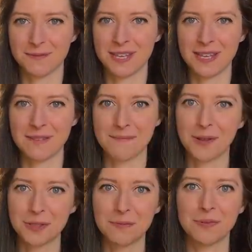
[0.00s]
me
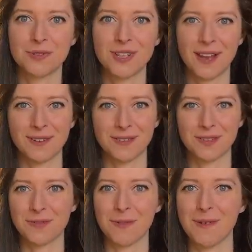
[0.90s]
multiple
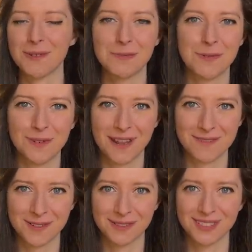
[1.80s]
shelves for multiple
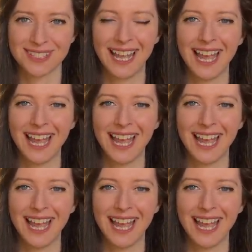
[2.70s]
levels,